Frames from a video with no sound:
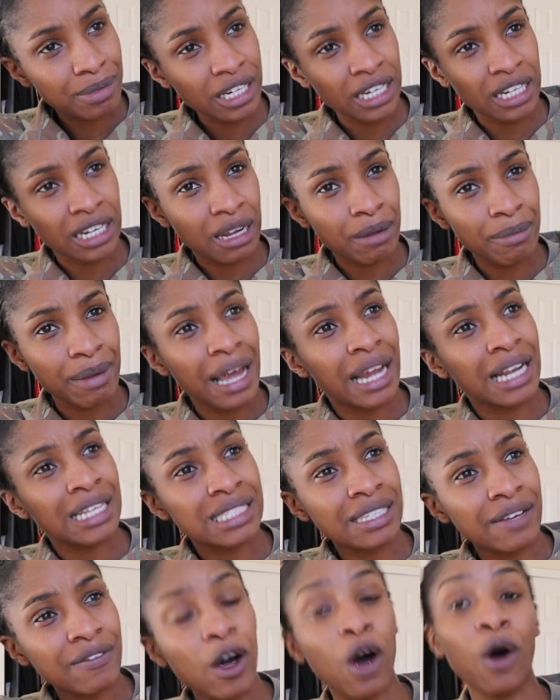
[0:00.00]
chain of command and
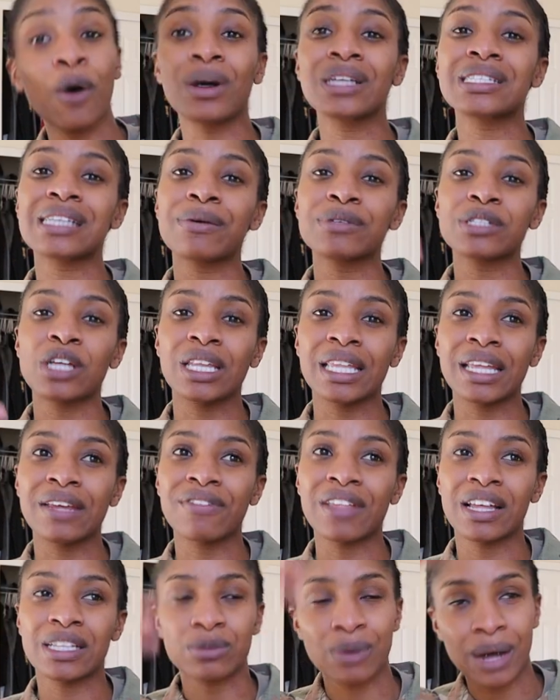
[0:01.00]
stuff, oh, because I was on
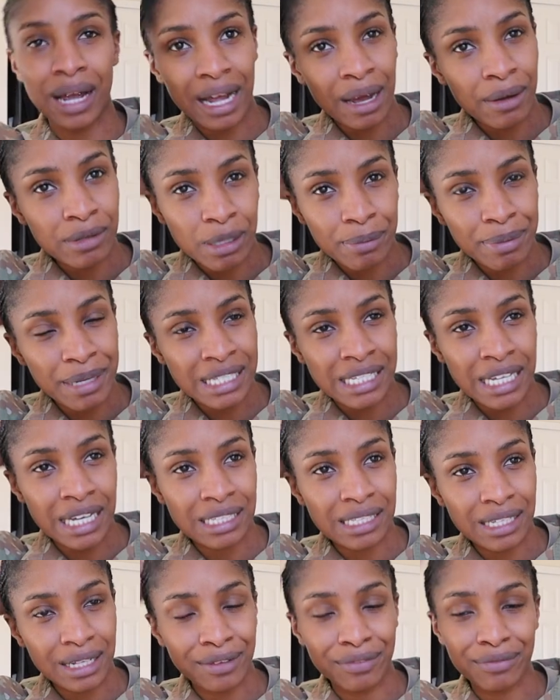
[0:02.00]
leave, that's why. I was on
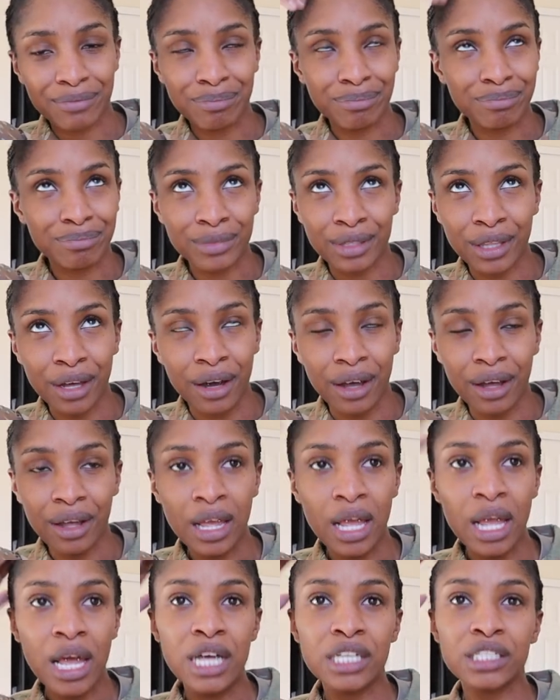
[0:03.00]
PCS leave, duh.
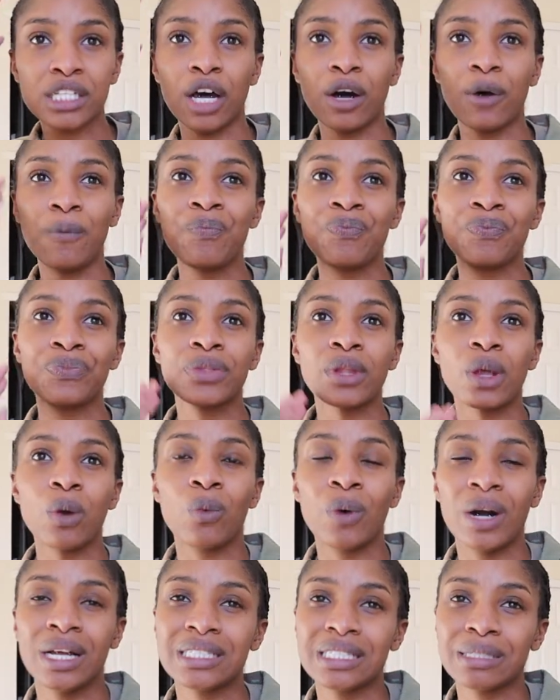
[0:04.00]
So
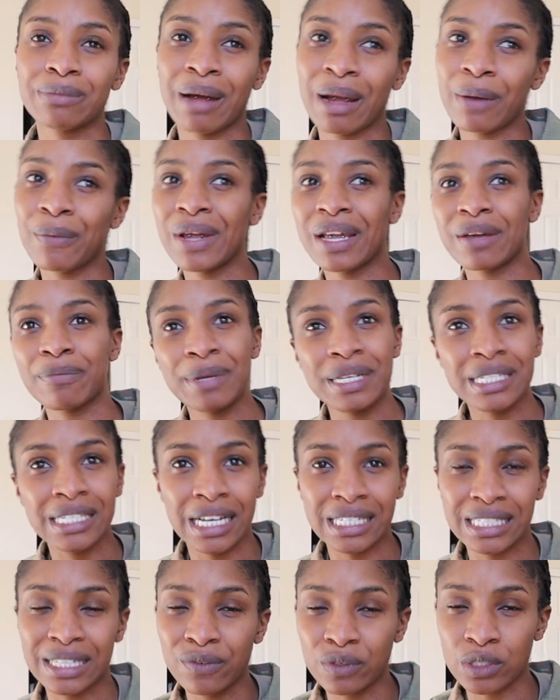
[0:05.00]
once my week of
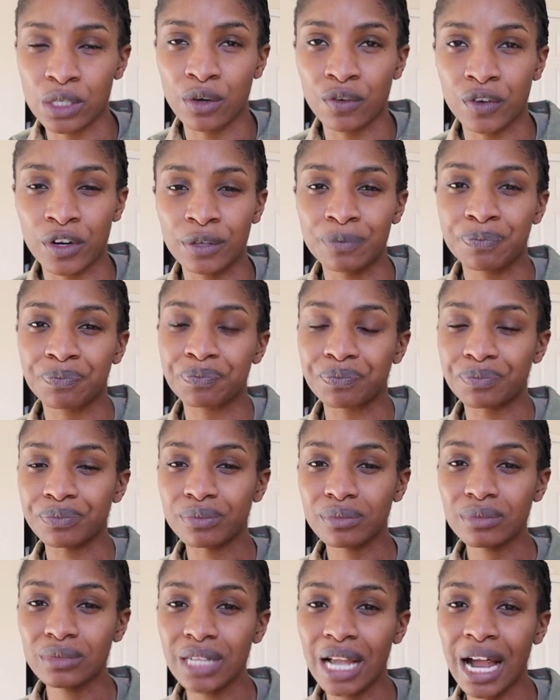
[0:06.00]
PCS leave was over,
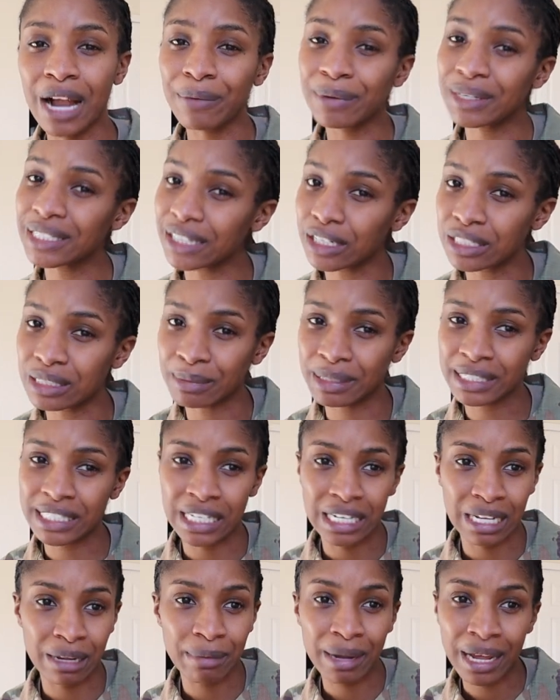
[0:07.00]
I reached out to my
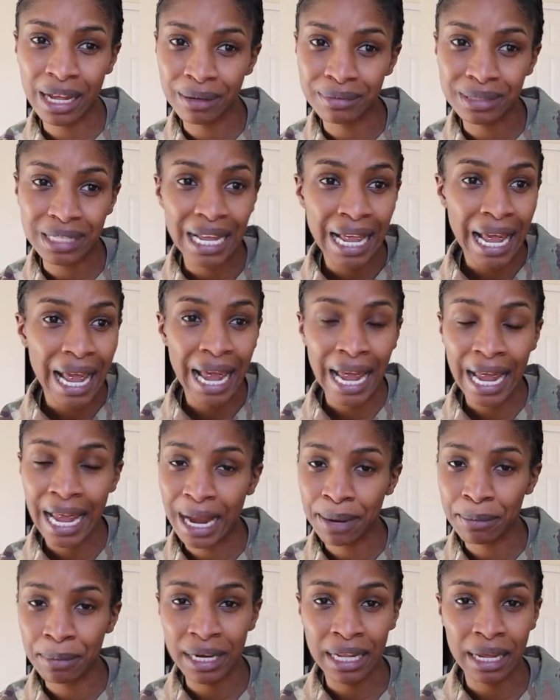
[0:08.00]
chain of command. I was like, hey,
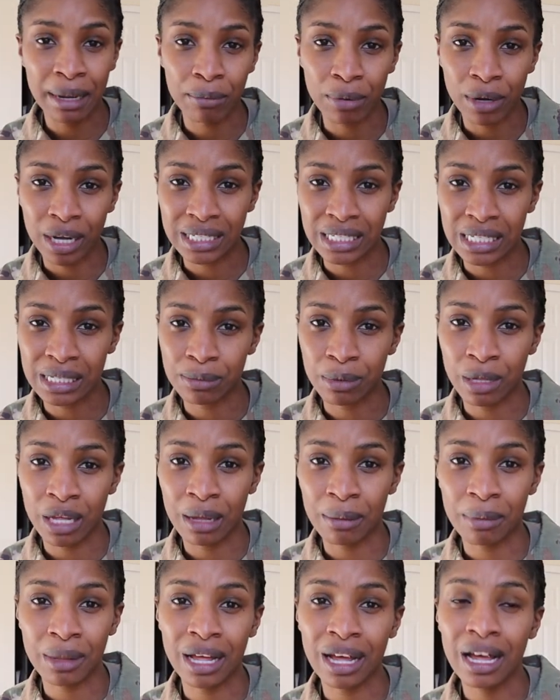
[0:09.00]
I'm ready to in process,
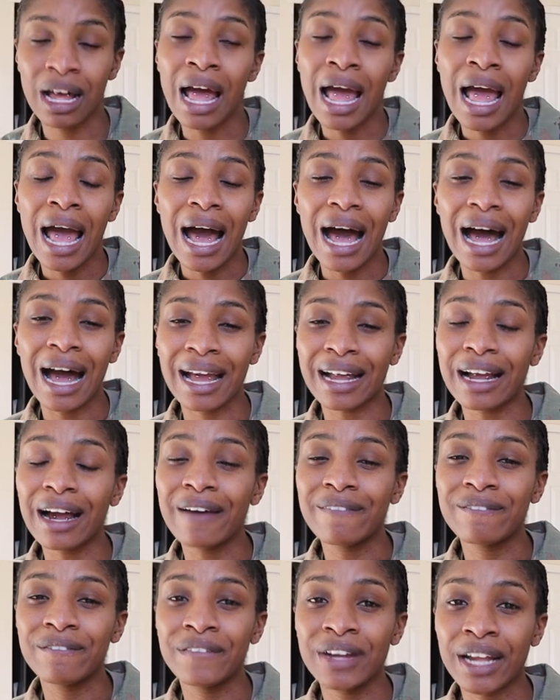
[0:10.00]
blah, blah, blah. I
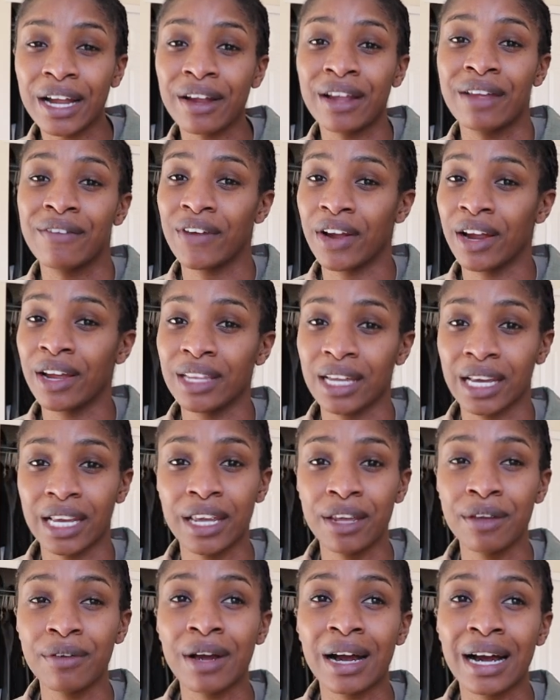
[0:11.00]
got very, very
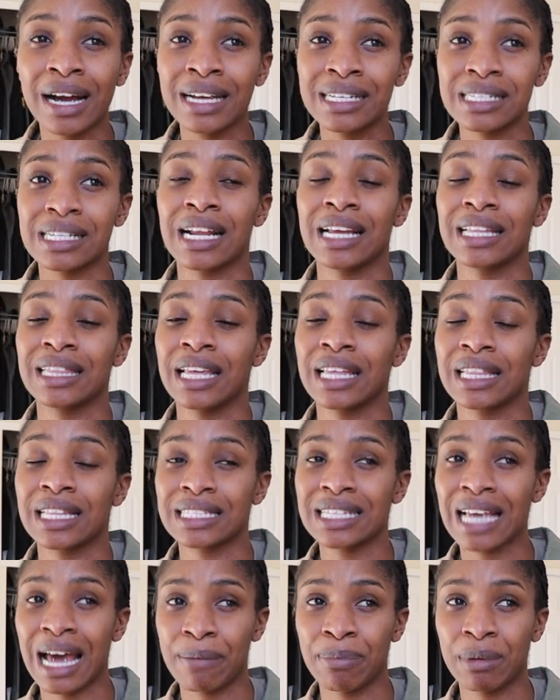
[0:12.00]
lucky, you guys. And I think
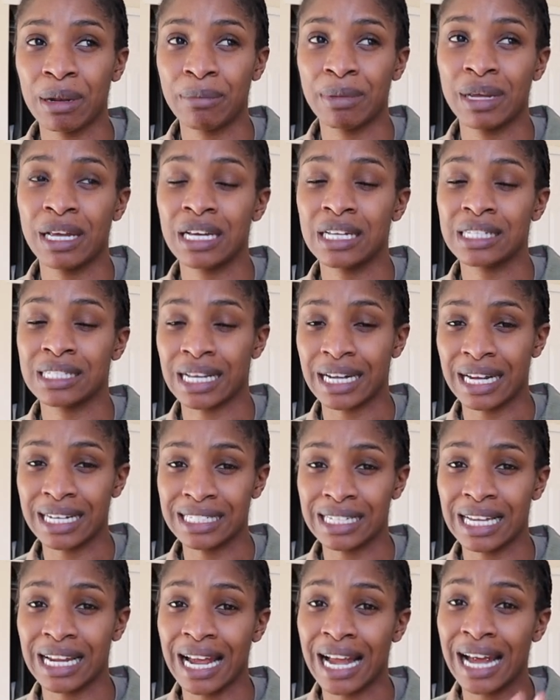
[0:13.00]
this happened because, like I
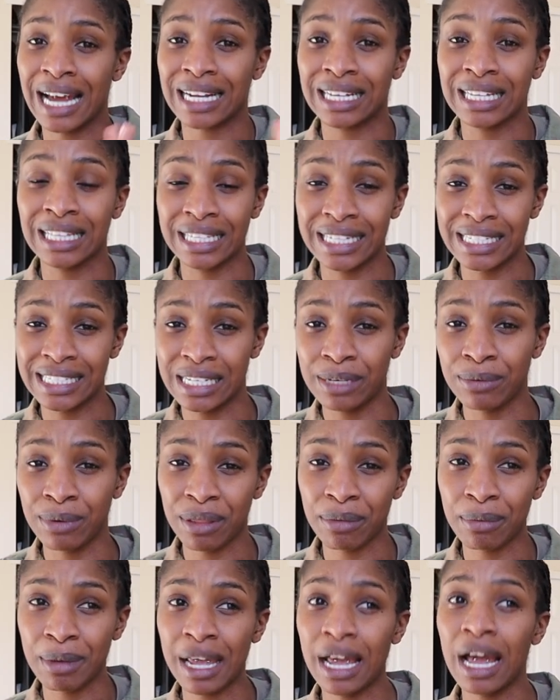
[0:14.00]
said, I had Khaleesi
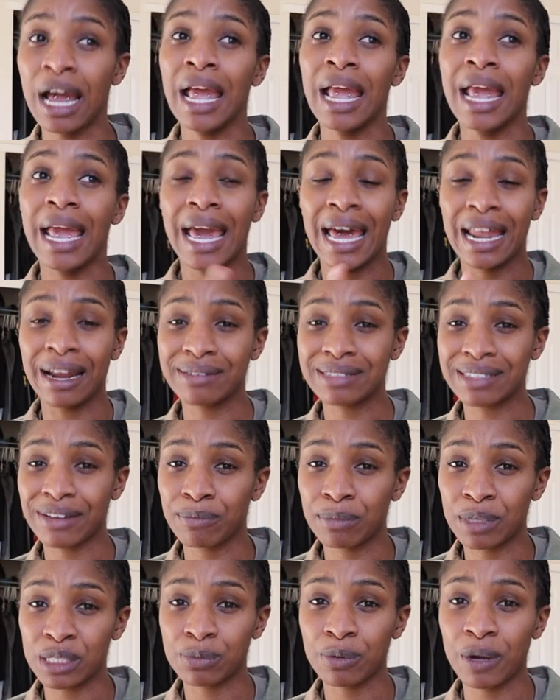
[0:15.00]
with me and I was
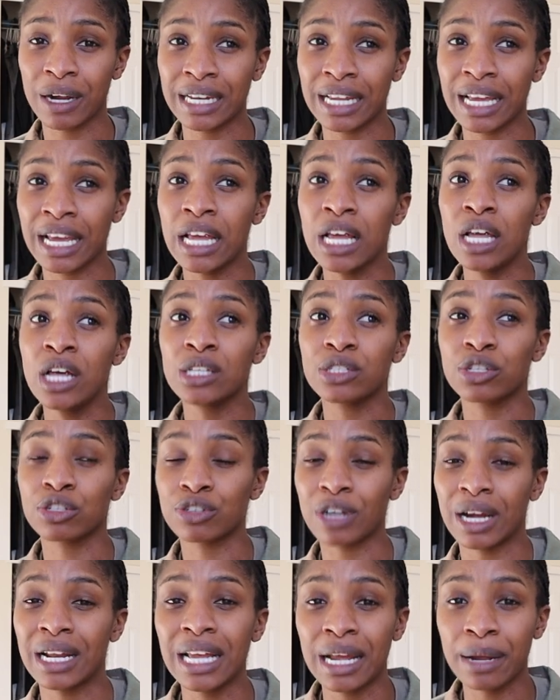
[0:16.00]
seven months pregnant. So
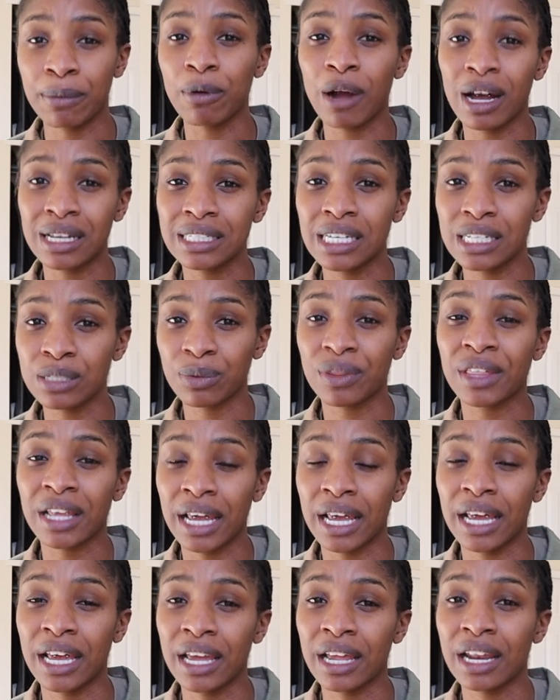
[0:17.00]
trying to in process with a
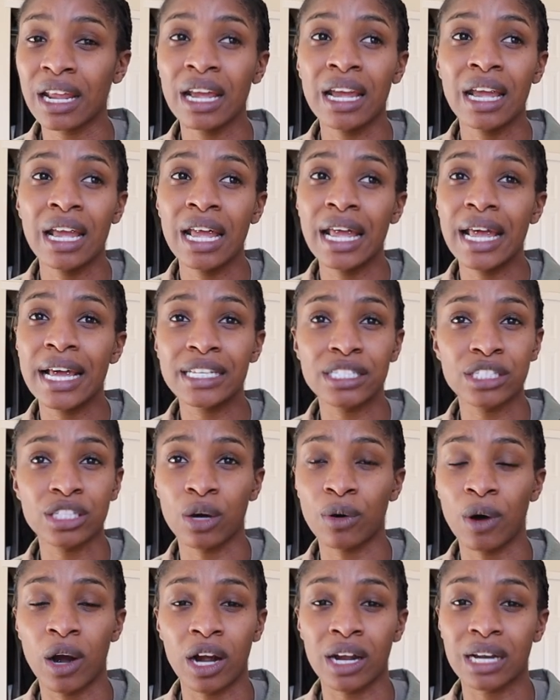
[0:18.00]
kid is
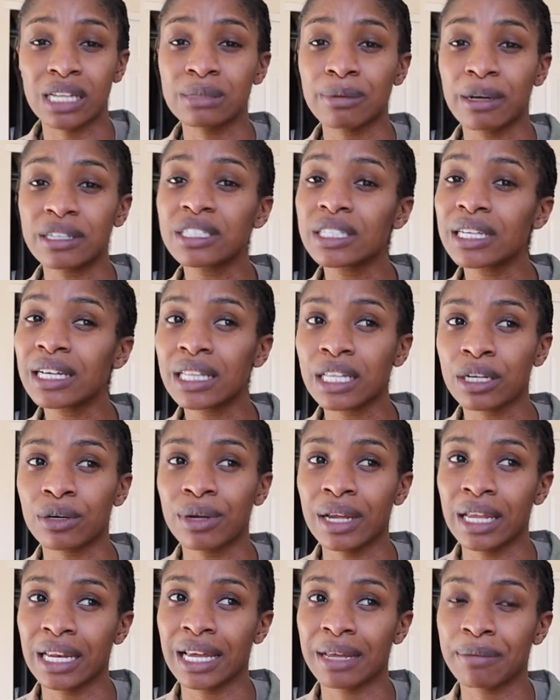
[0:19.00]
so hard, especially a little
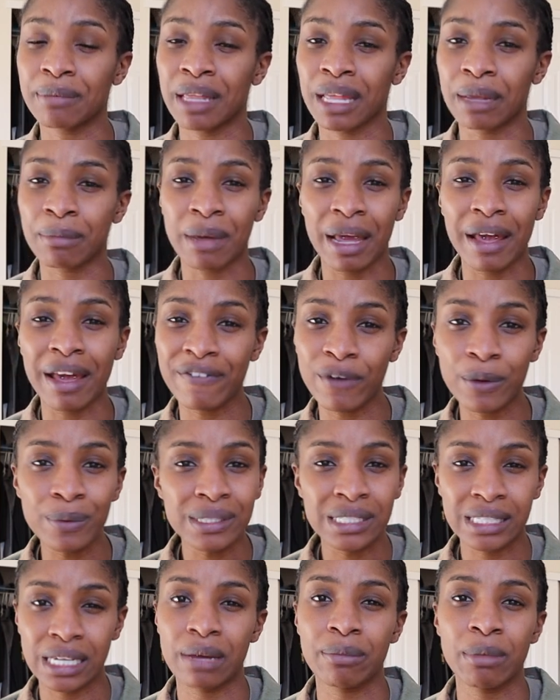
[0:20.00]
kid like me. Like, if it
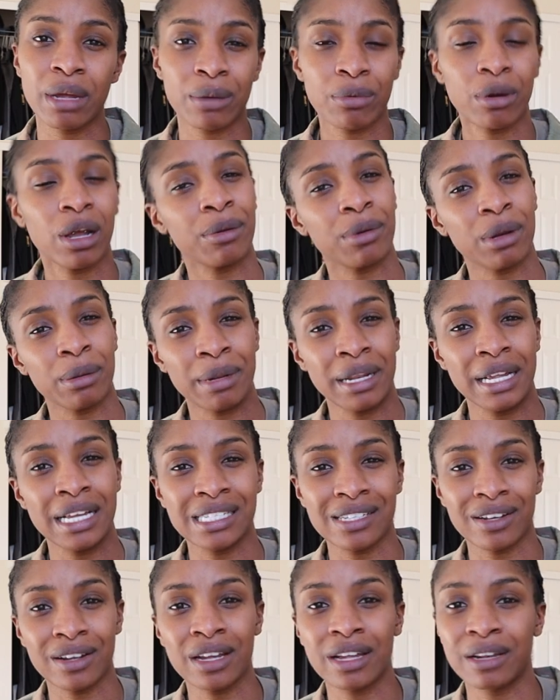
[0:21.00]
was Damien, it probably would have been
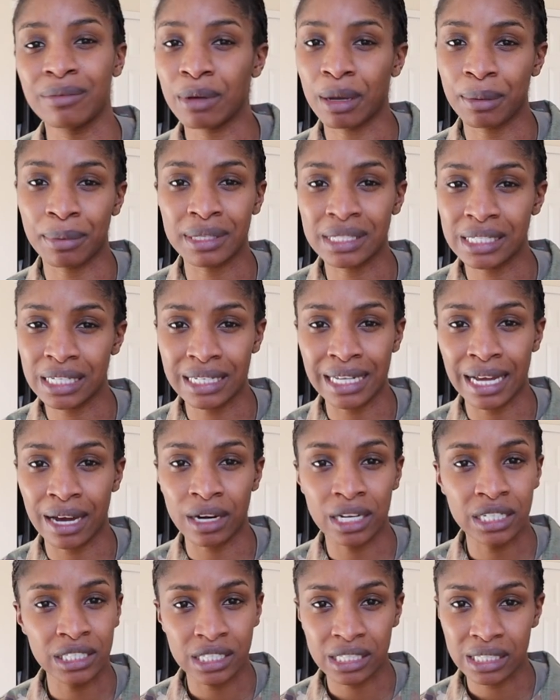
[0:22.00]
easier. He'd be able to sit
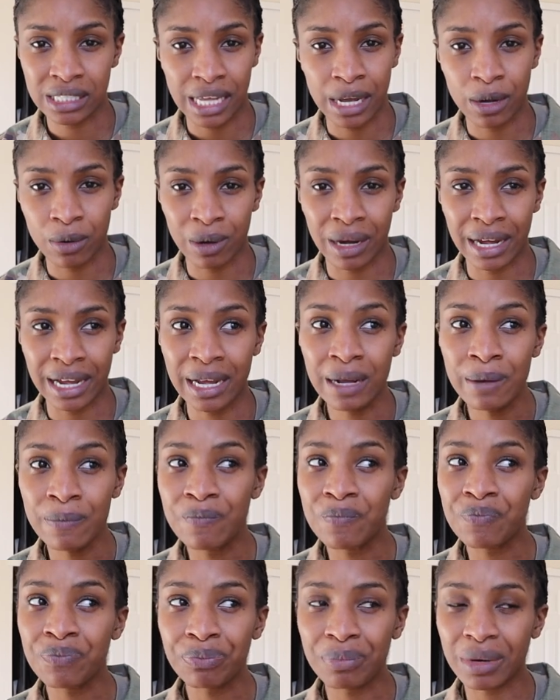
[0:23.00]
down and just stay quiet.
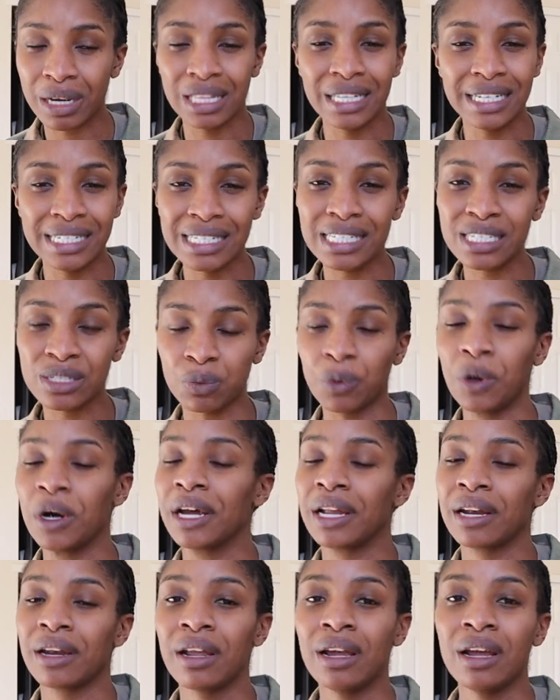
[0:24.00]
But Khaleesi's
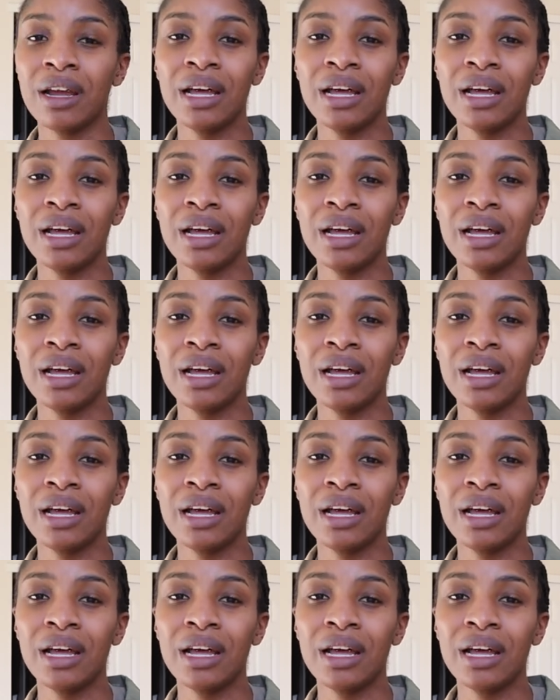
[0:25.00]
one.